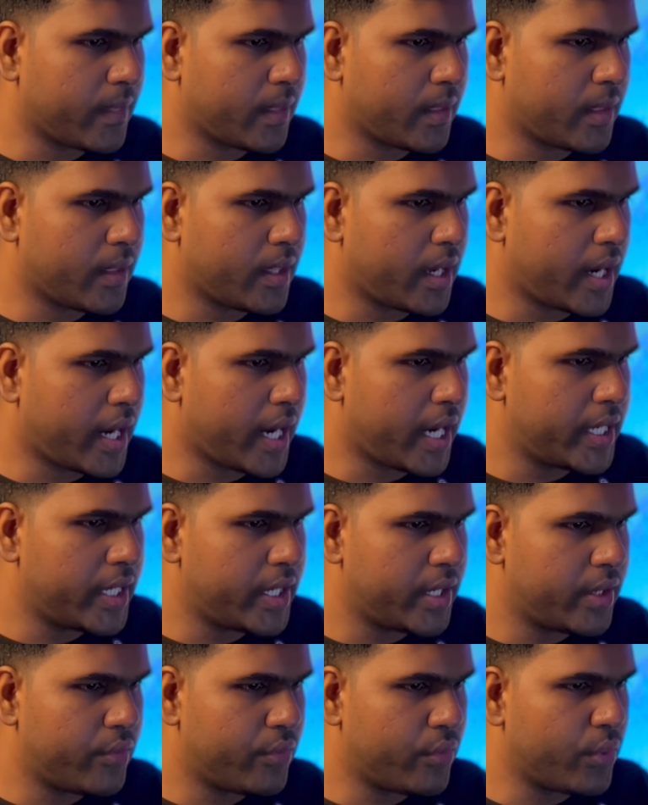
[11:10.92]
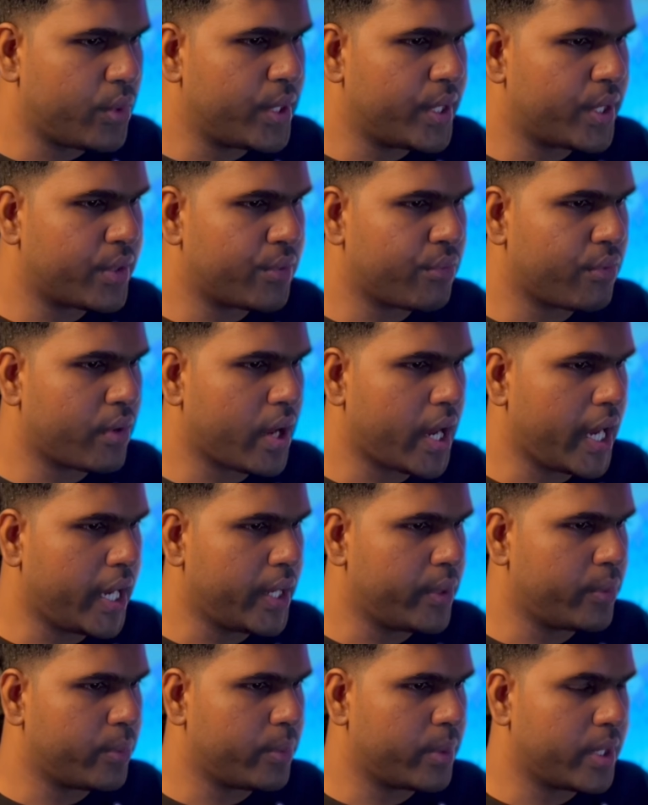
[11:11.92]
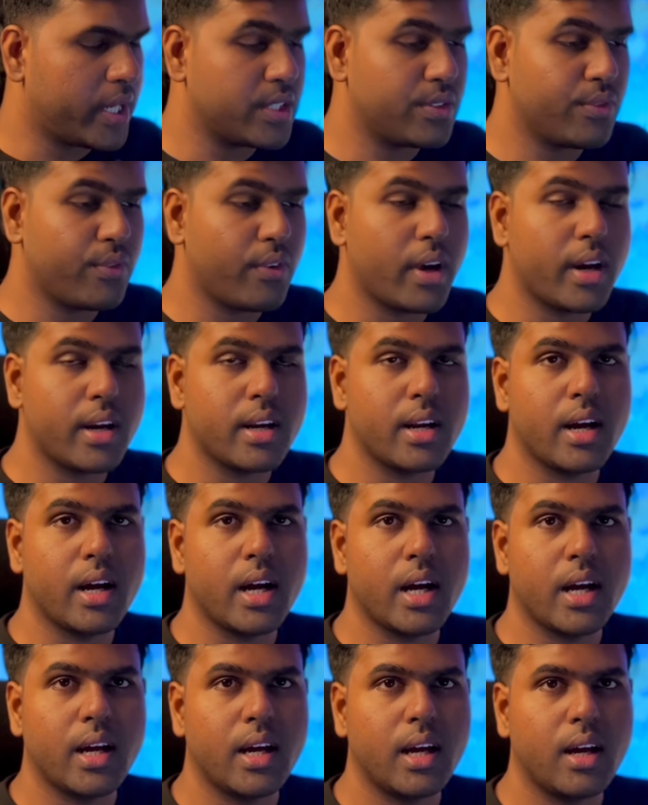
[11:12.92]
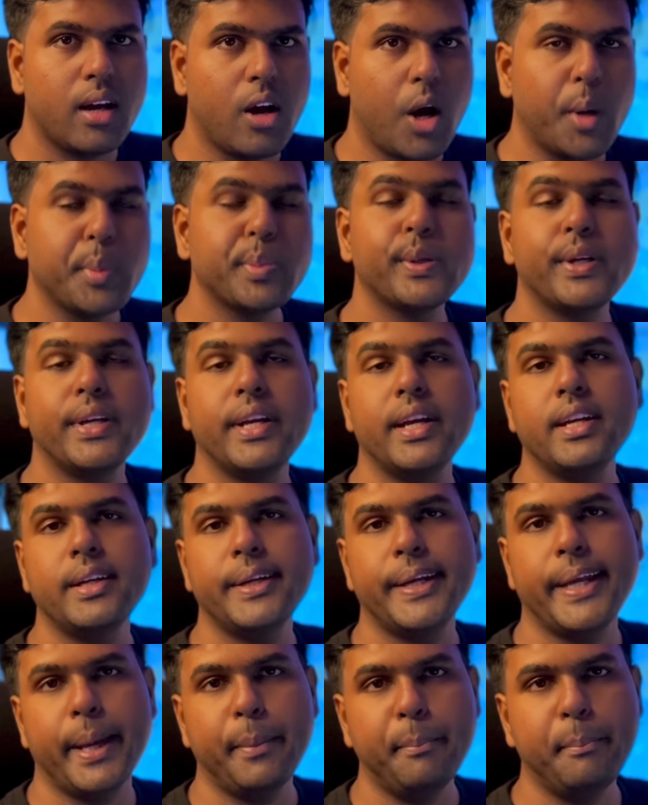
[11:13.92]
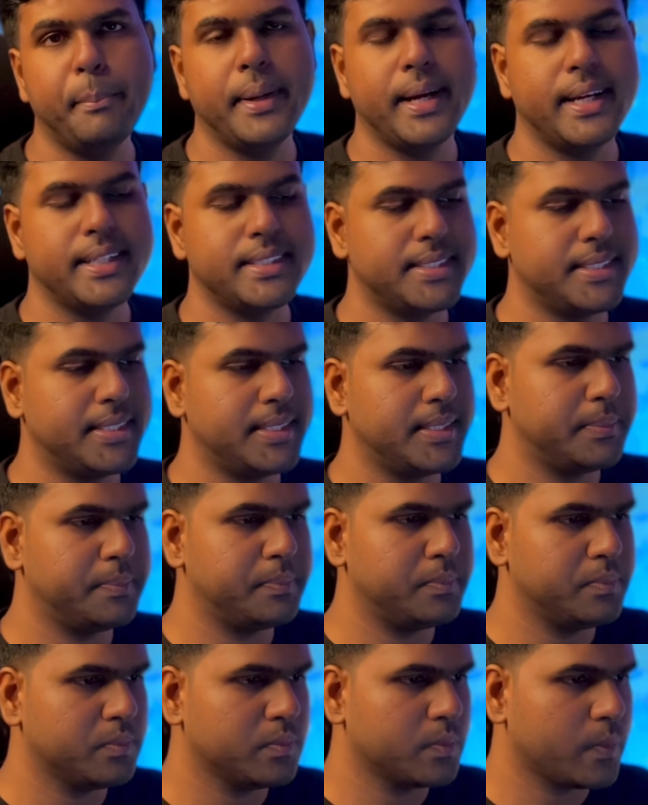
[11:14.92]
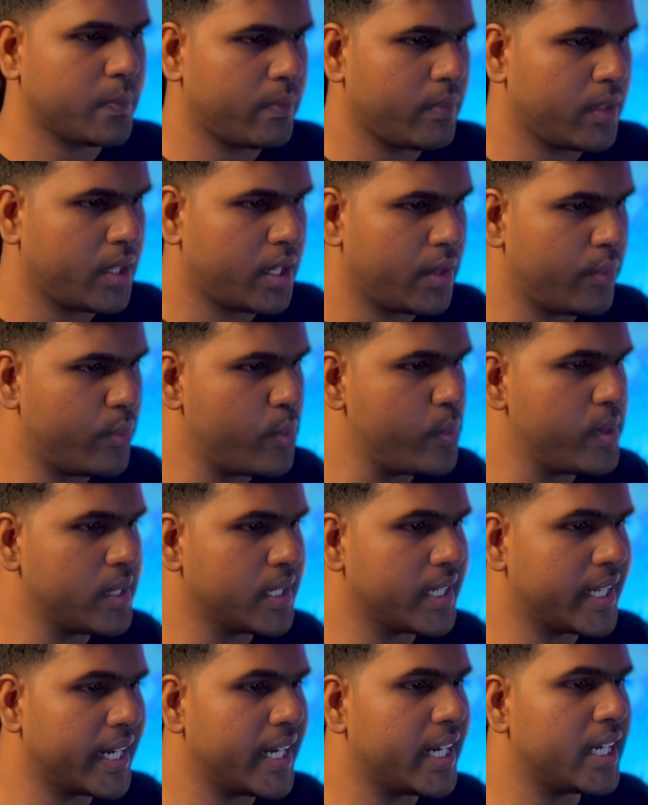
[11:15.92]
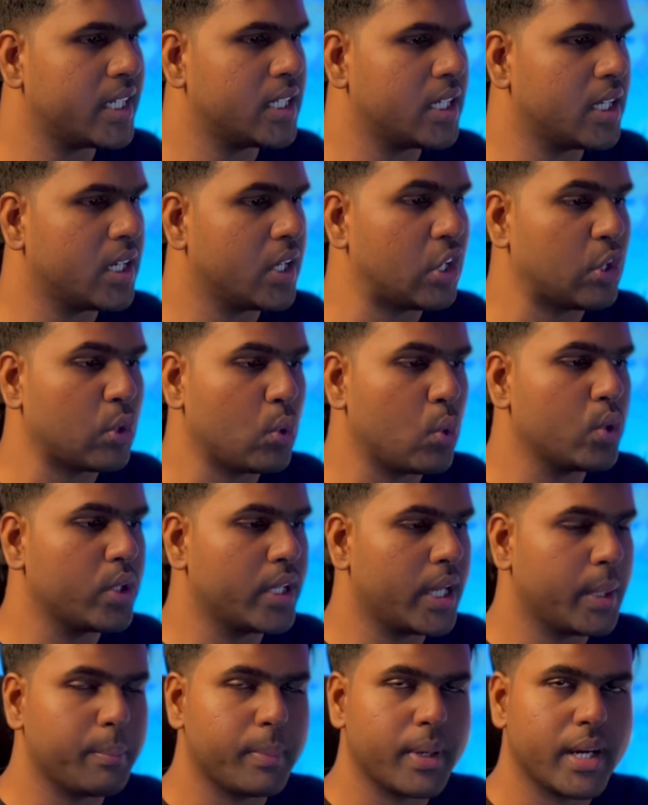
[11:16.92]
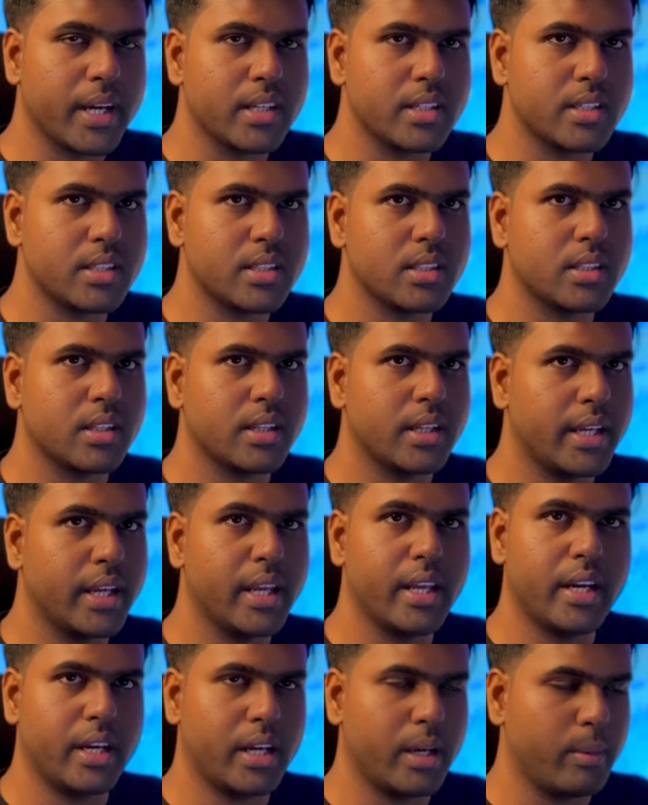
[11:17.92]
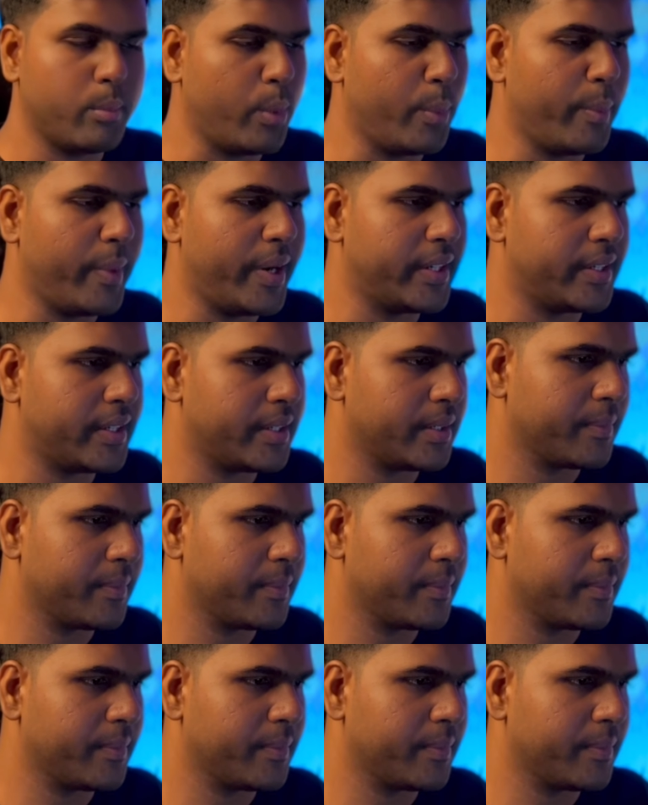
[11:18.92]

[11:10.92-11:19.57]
And folder 5 is for Obsidian templates. We will create note templates here in a moment.